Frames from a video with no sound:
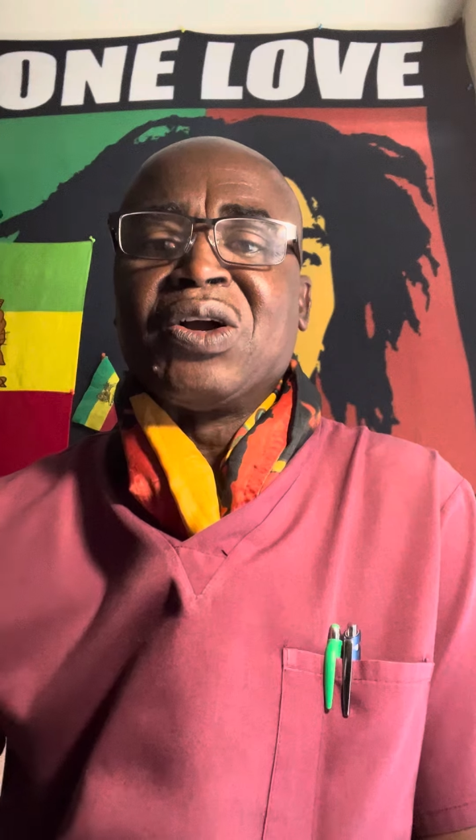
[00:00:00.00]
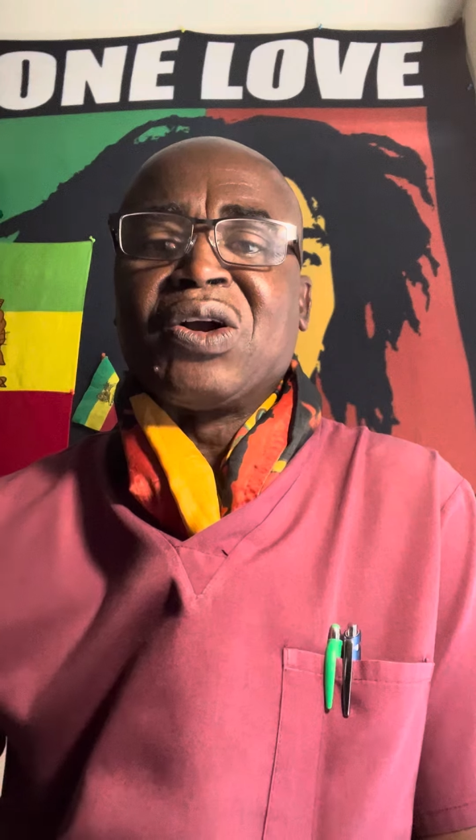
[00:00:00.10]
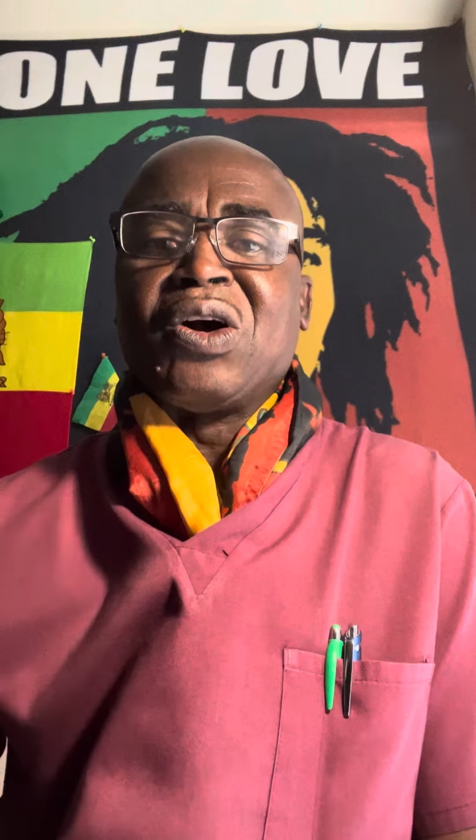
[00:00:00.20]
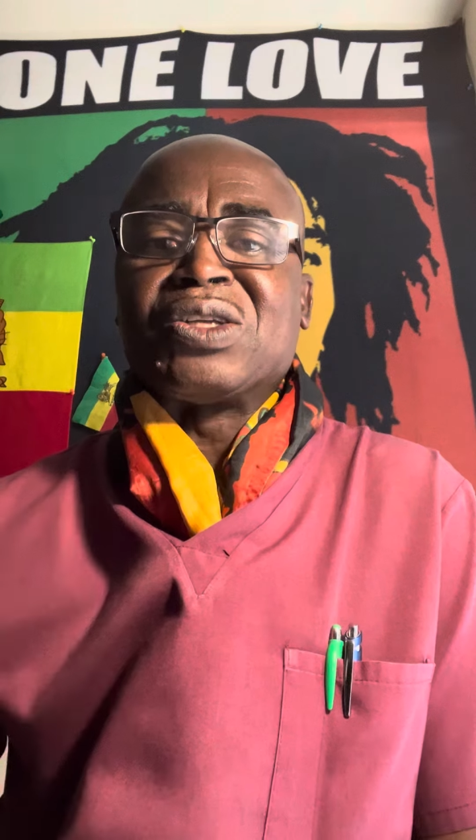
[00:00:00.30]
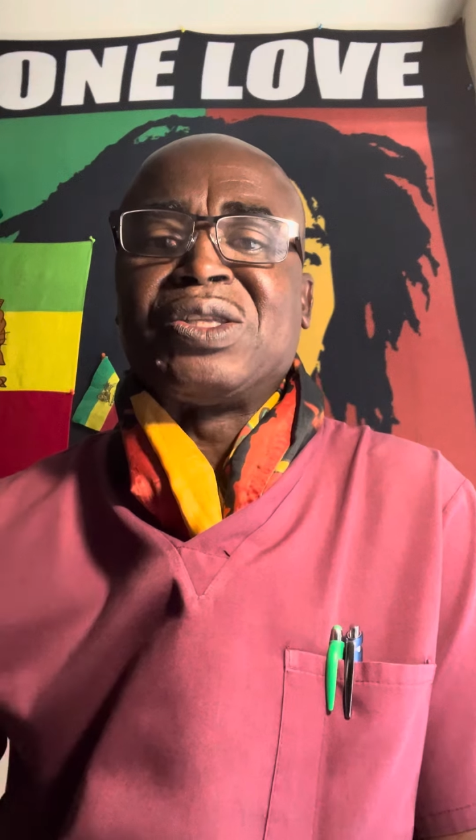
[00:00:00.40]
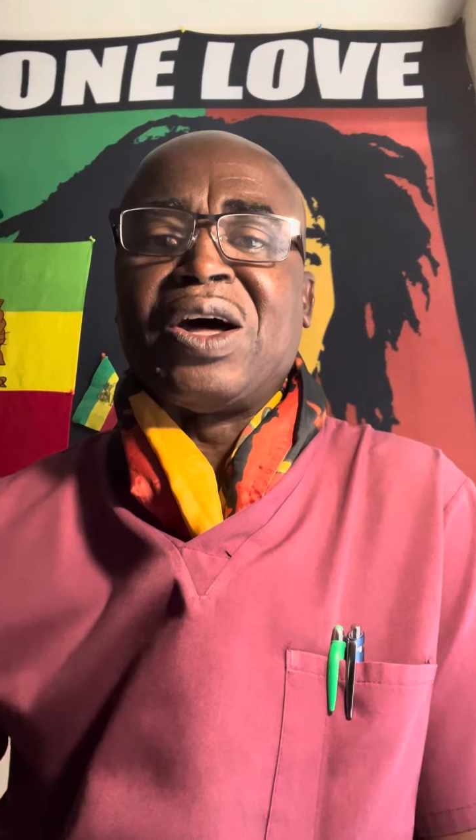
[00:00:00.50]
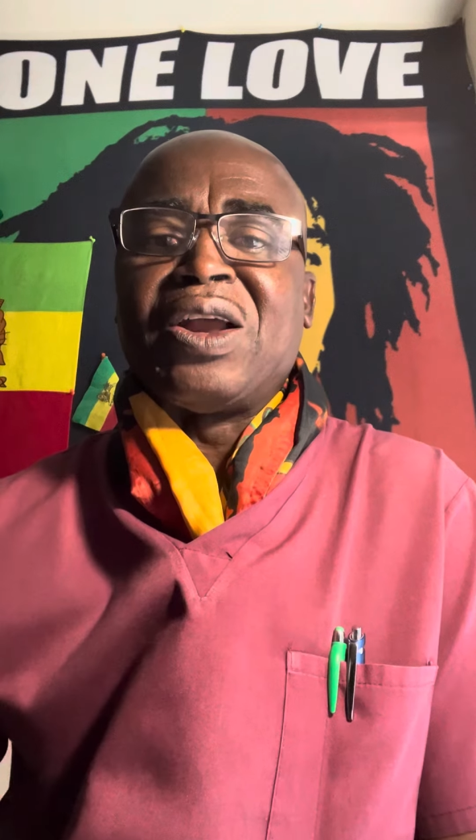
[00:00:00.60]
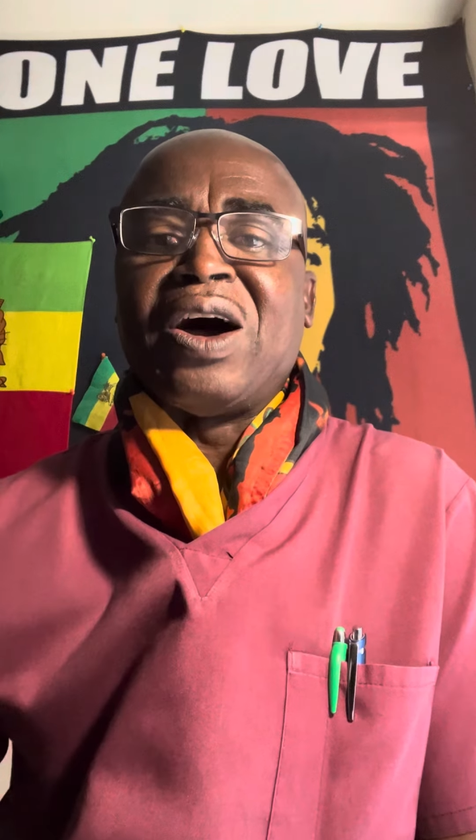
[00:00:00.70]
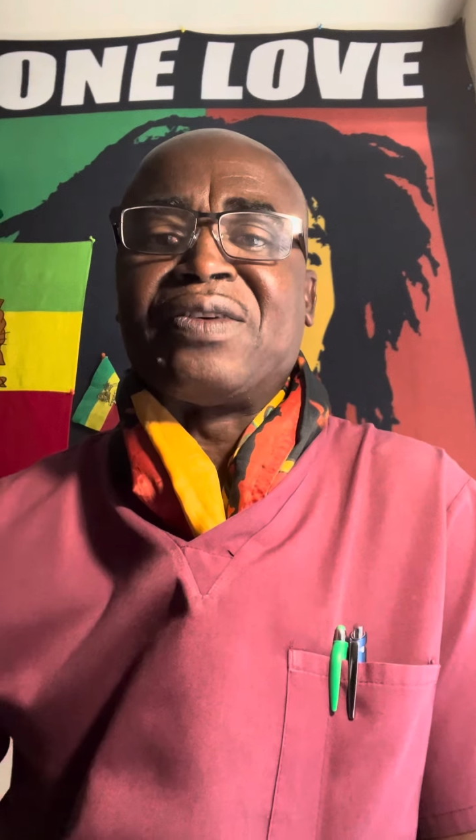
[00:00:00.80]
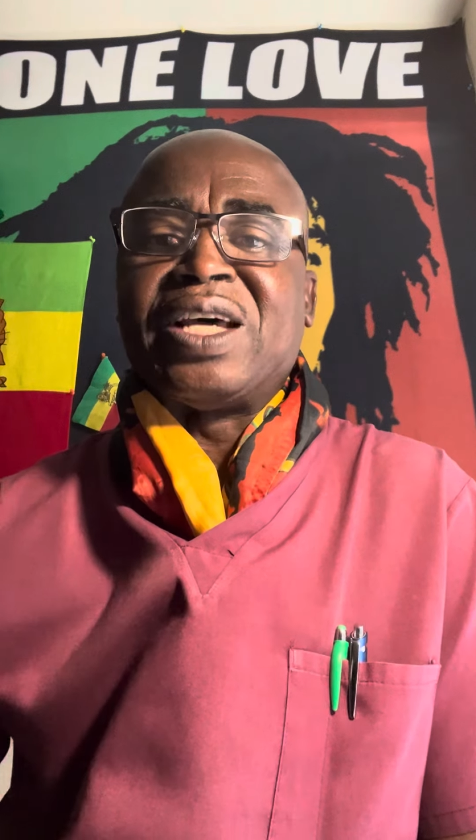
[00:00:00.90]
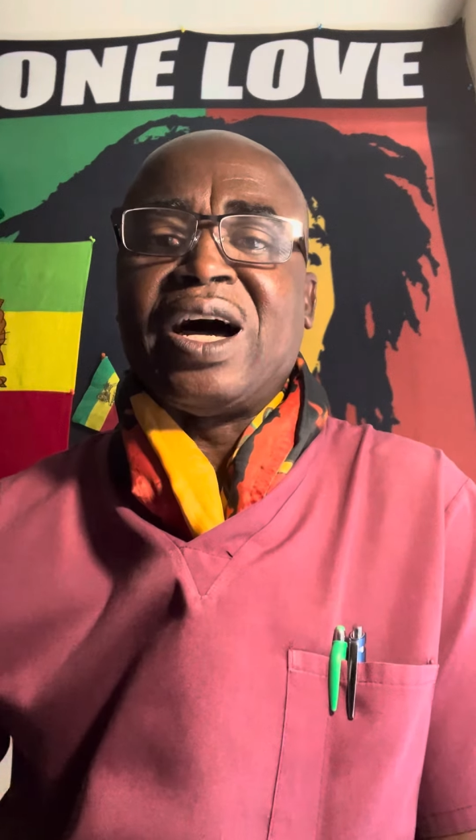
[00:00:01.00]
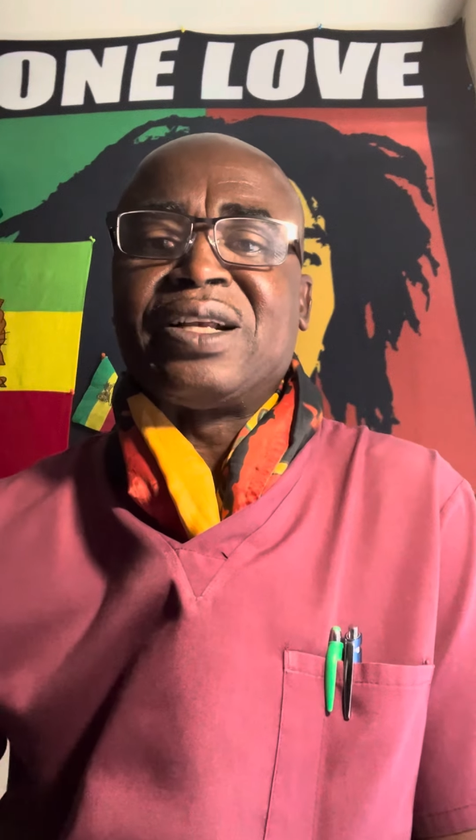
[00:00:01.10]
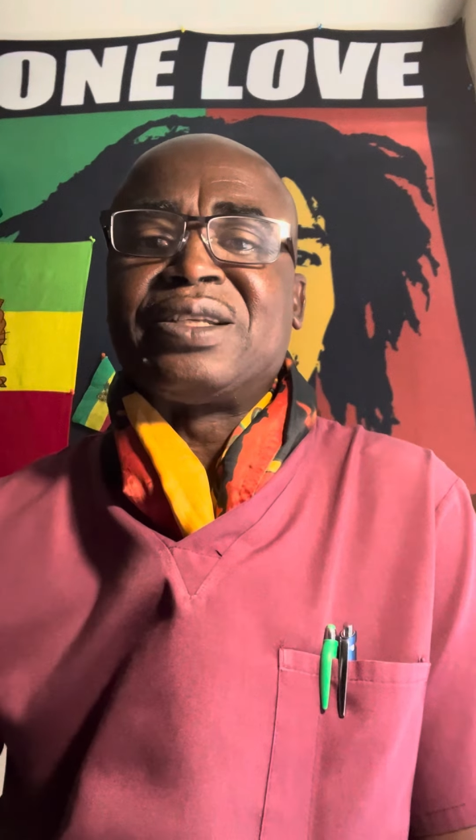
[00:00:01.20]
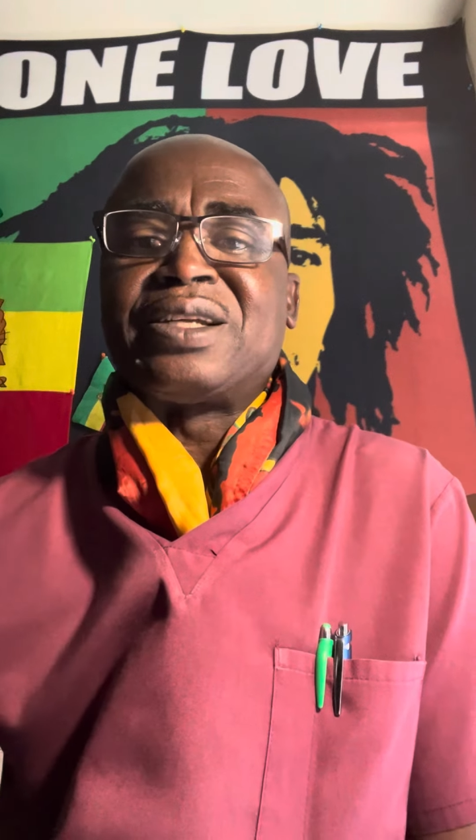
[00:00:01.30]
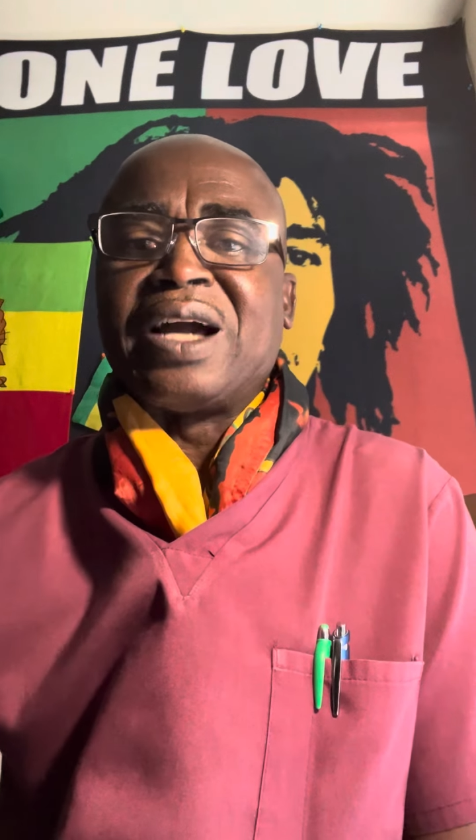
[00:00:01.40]
cause none other
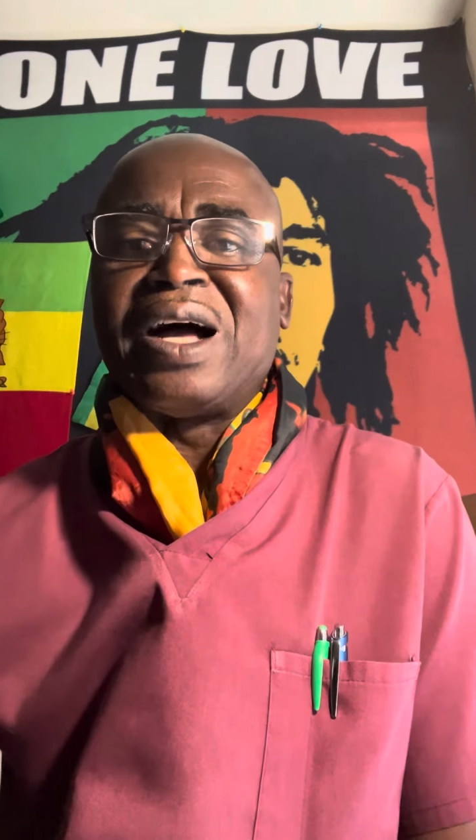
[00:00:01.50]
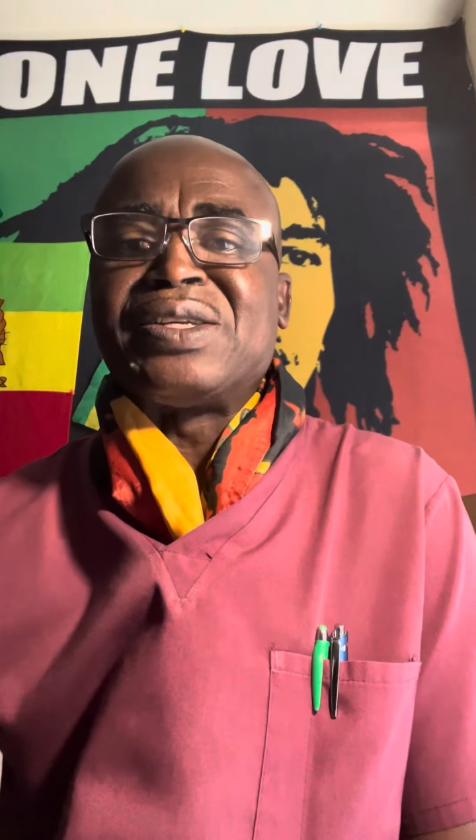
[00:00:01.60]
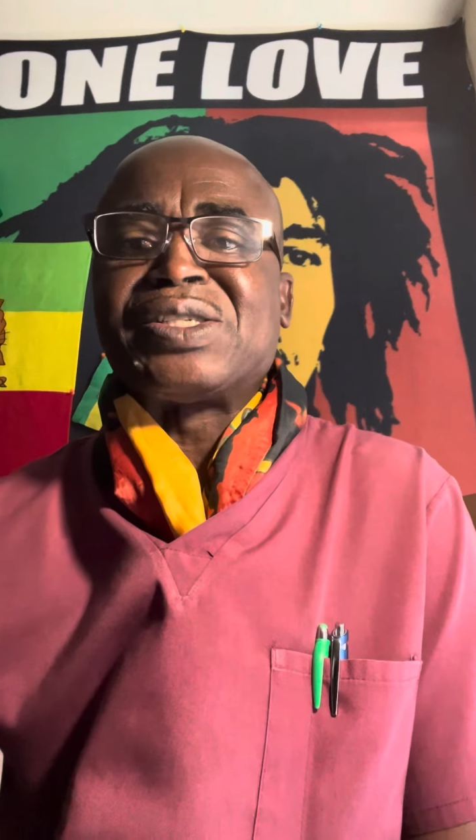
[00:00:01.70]
can